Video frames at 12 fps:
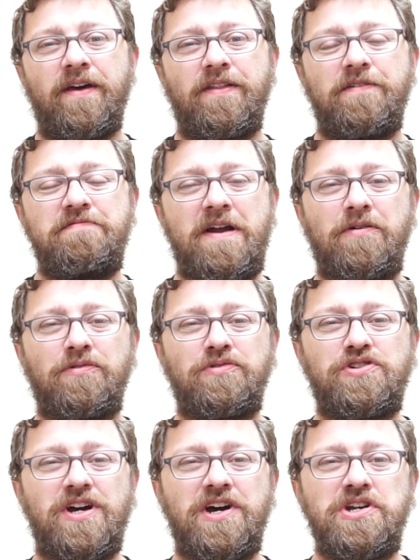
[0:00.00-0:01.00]
The federal
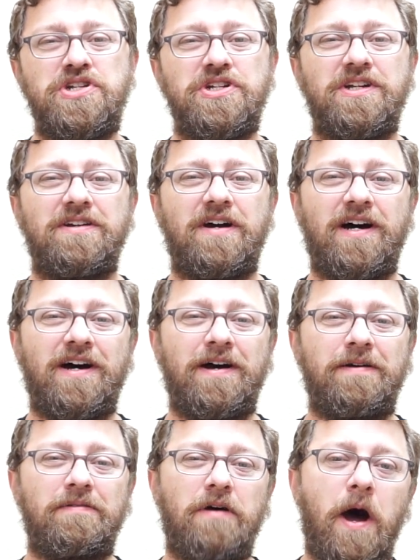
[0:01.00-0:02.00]
judge
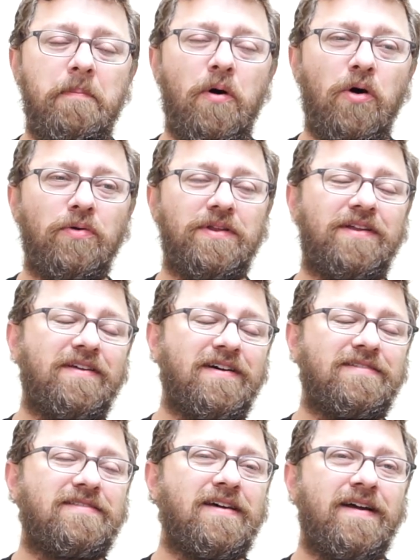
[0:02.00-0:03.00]
upholding
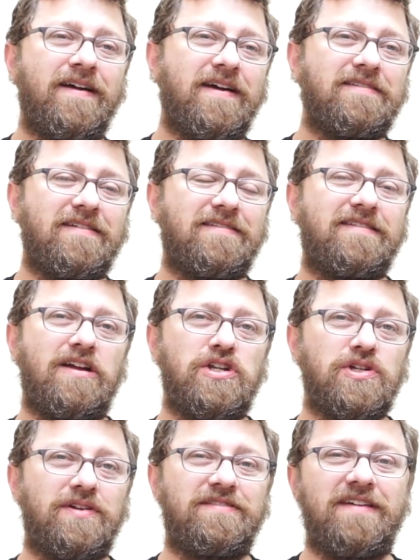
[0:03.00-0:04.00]
this is
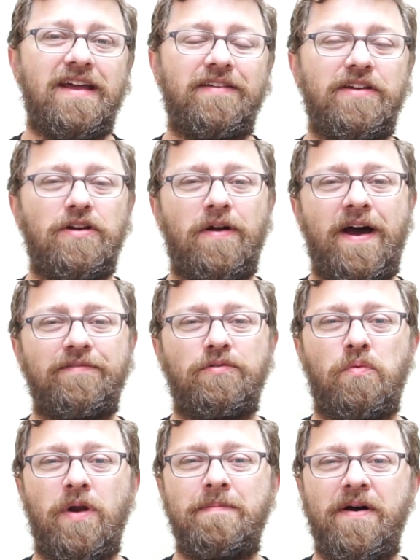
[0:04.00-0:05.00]
essentially saying that you don't have to
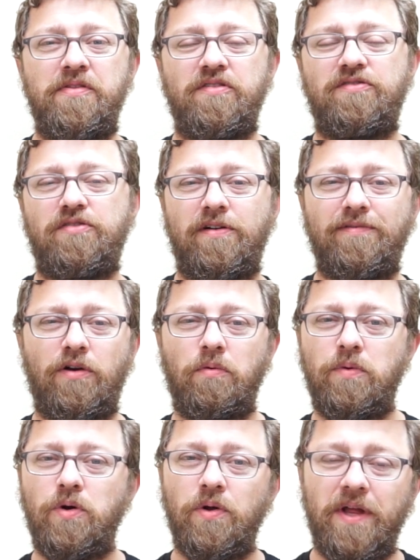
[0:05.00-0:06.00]
worry about the server
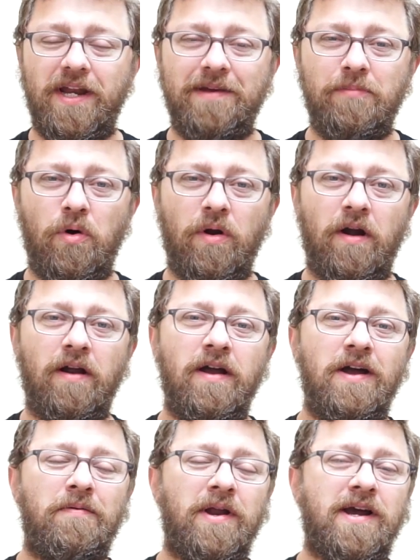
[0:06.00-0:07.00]
rule anymore
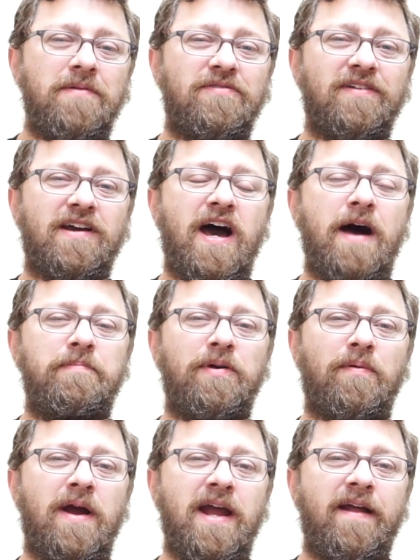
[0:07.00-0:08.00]
when it comes to
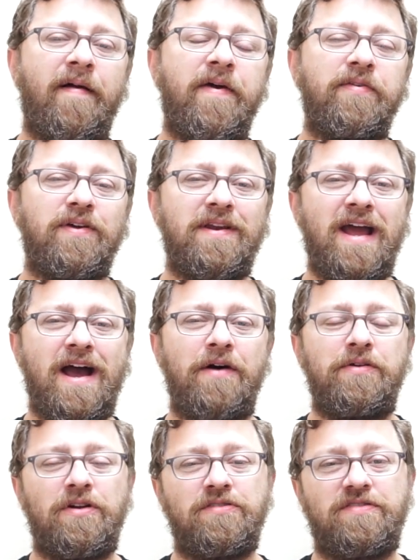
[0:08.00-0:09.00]
copyright, that now
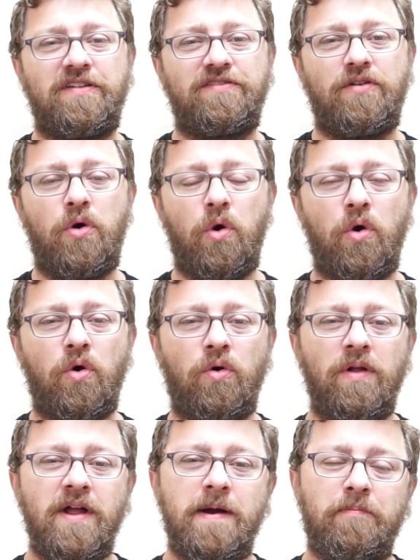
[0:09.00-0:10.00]
there's this
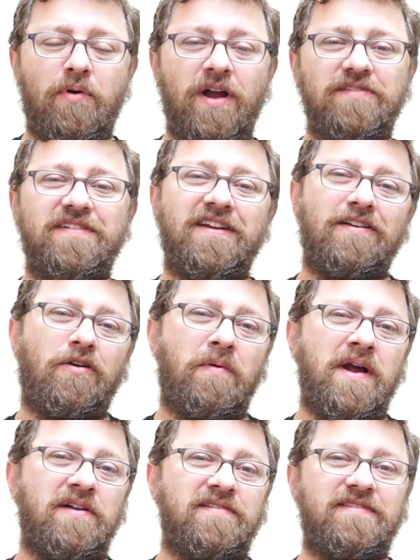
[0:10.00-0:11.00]
whole precedent
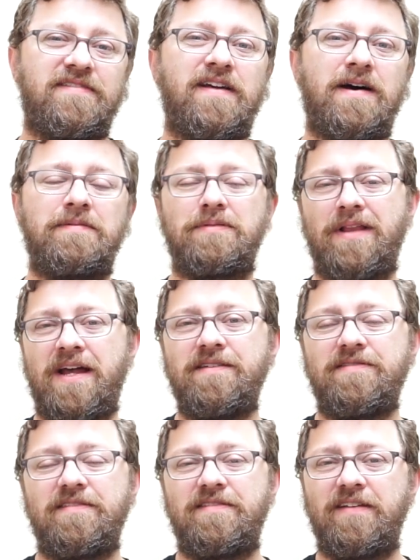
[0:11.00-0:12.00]
around
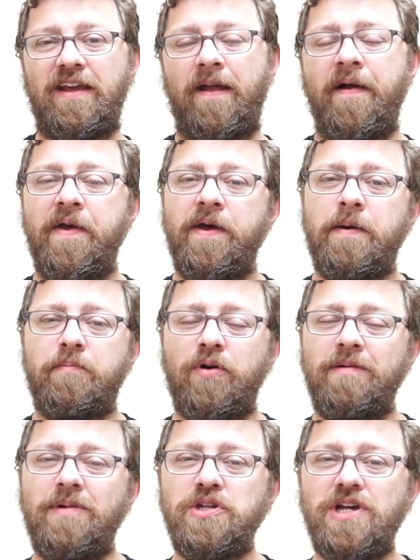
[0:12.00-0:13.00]
sub-licensing.
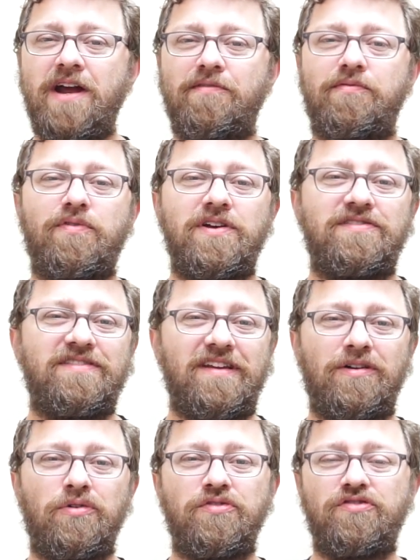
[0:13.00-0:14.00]
Pretty much every
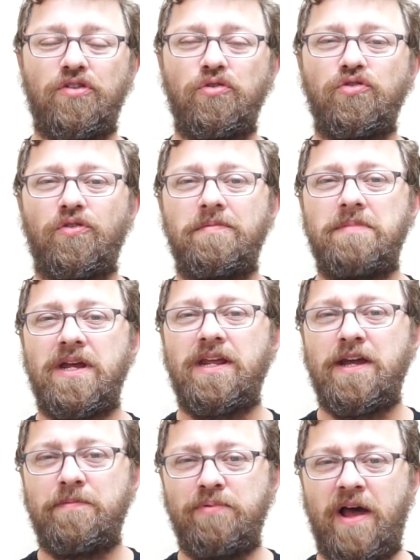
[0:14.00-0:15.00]
single social
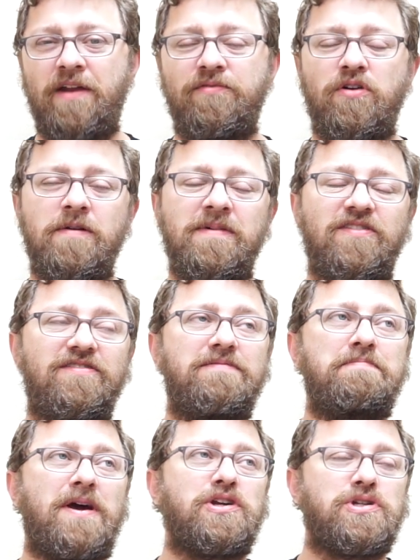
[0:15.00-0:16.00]
media platform,
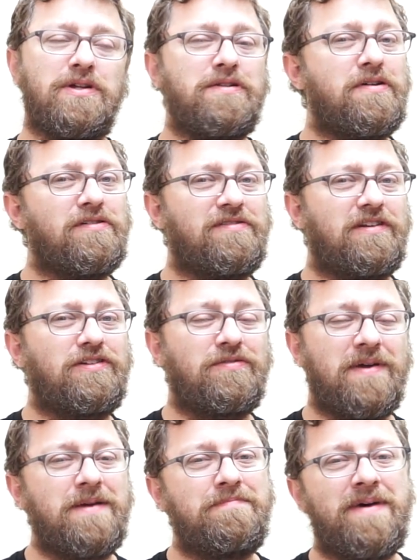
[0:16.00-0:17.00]
especially those that do
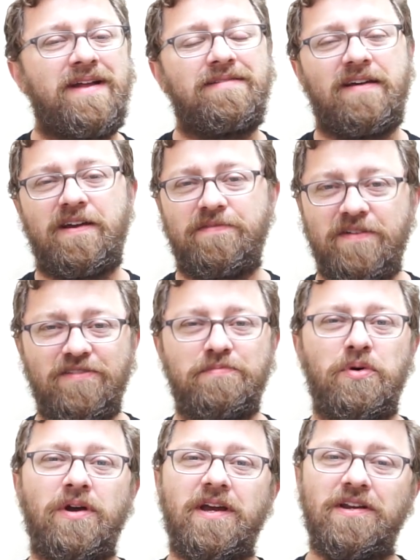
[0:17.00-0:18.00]
embeds like
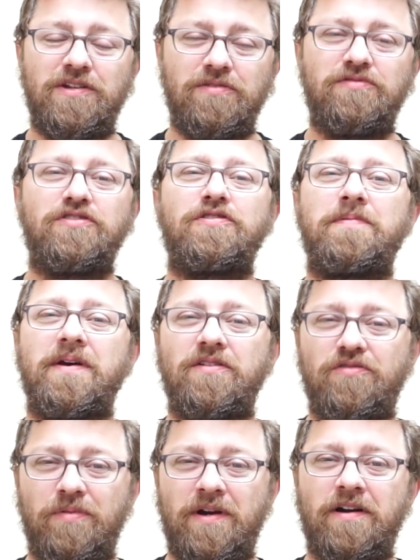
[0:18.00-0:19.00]
Facebook and YouTube and
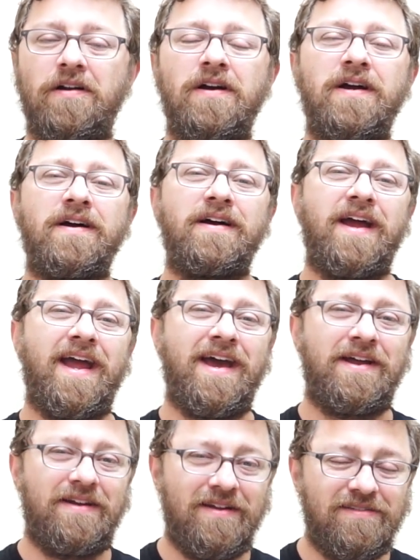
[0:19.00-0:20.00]
Twitter
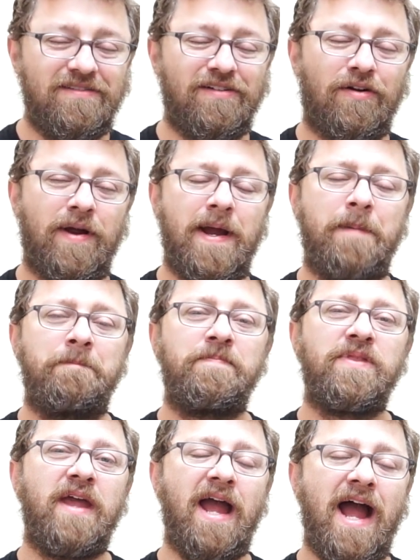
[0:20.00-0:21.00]
and Instagram,
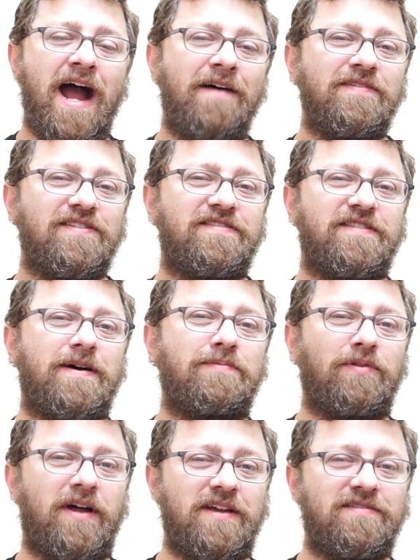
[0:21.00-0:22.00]
have a
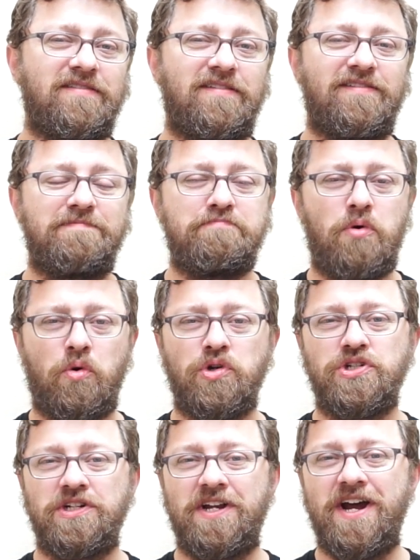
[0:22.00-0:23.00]
sub-license
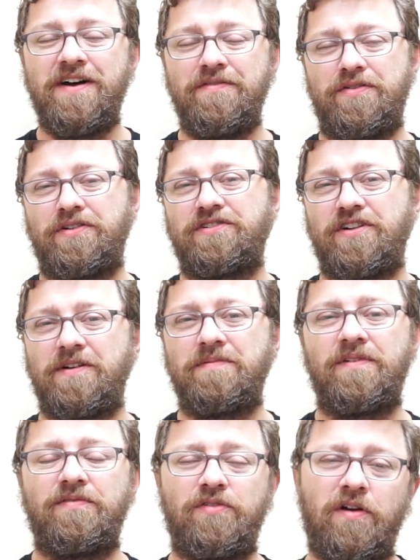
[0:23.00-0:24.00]
portion of their terms
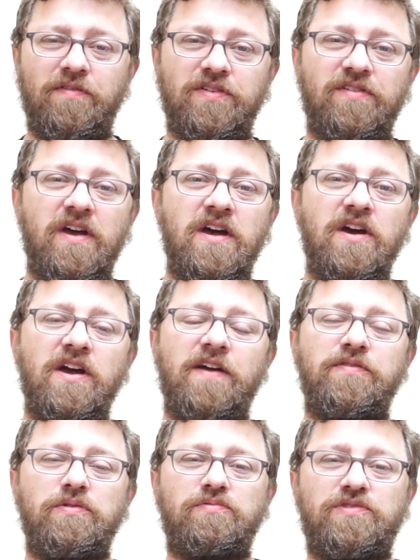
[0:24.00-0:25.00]
of service.
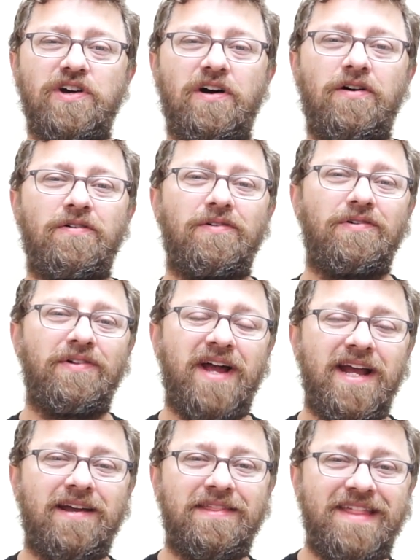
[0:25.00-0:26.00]
If you don't
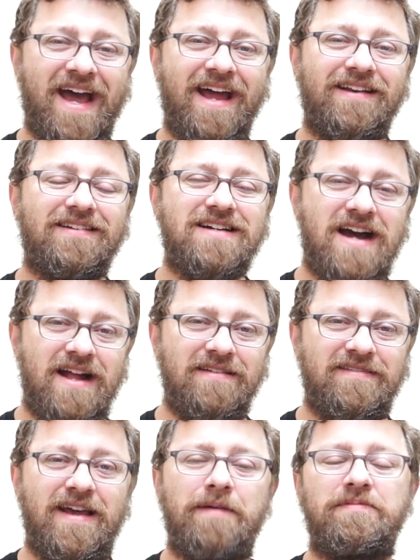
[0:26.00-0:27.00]
like that
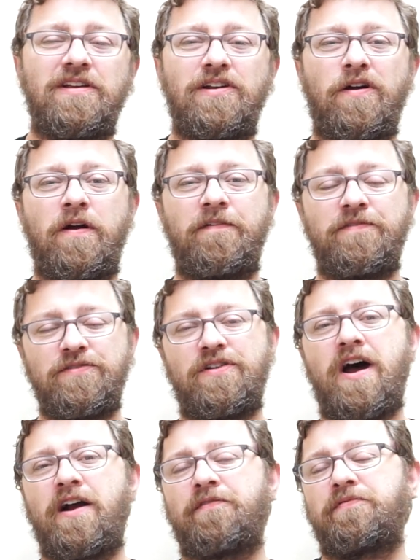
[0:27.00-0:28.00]
concept and you're a
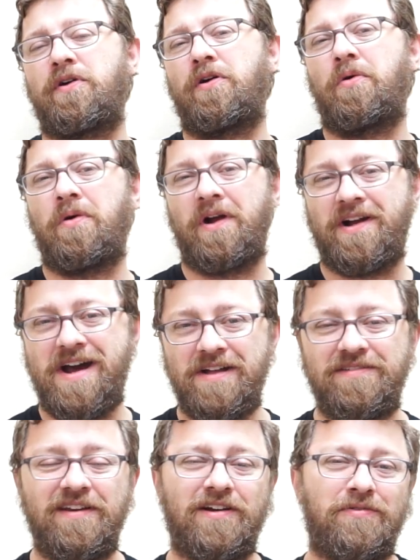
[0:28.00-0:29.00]
photographer or a
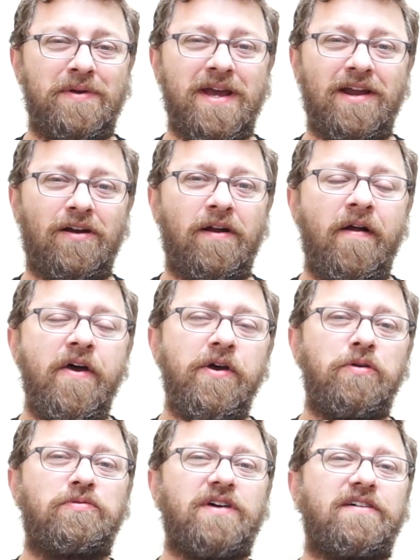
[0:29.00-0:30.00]
content creator
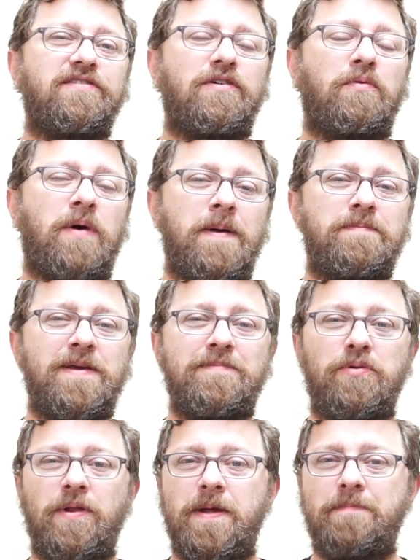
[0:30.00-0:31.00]
who doesn't want
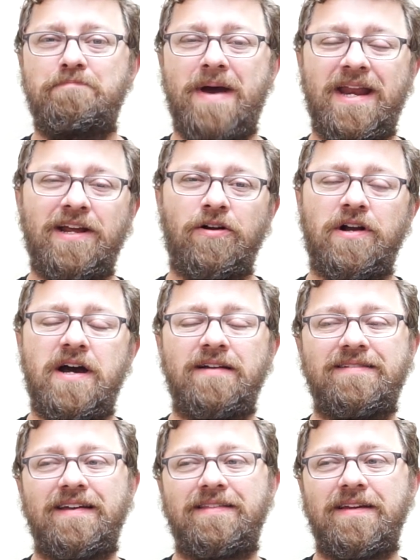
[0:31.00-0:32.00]
people embedding your
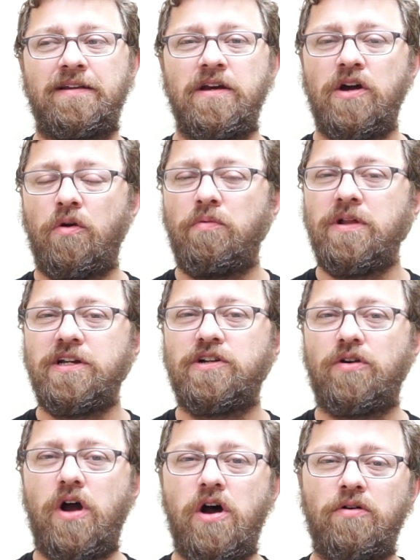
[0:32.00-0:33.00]
content, then really
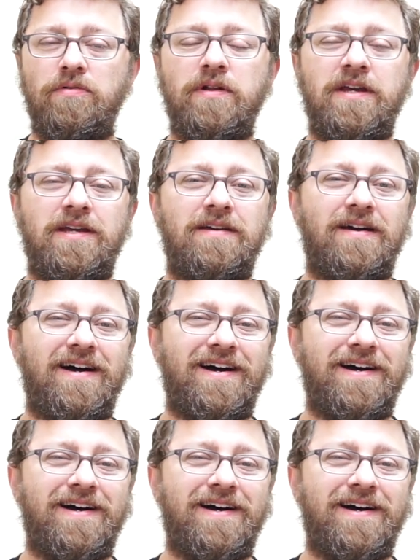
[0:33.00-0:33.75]
your only